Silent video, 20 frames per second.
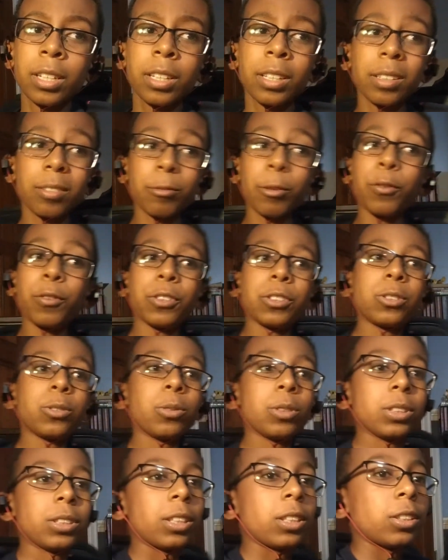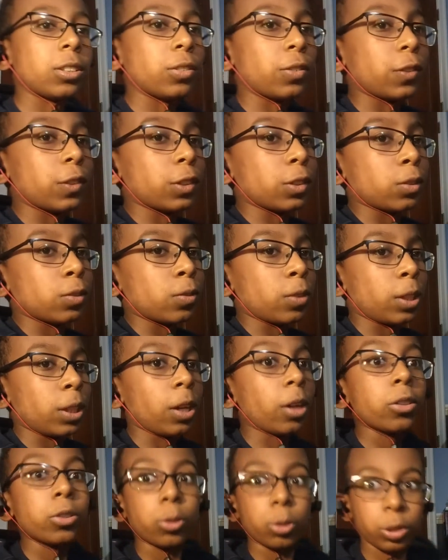with a source I used for this video,
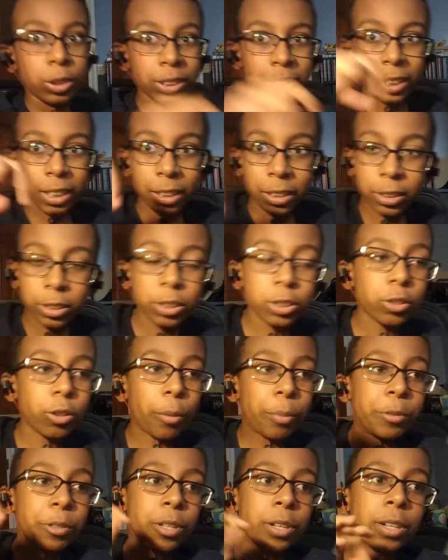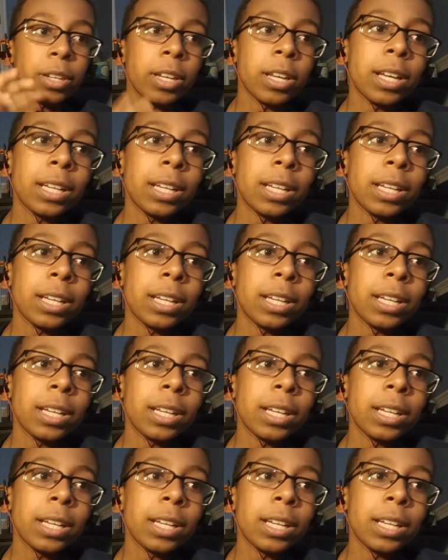sources in the description,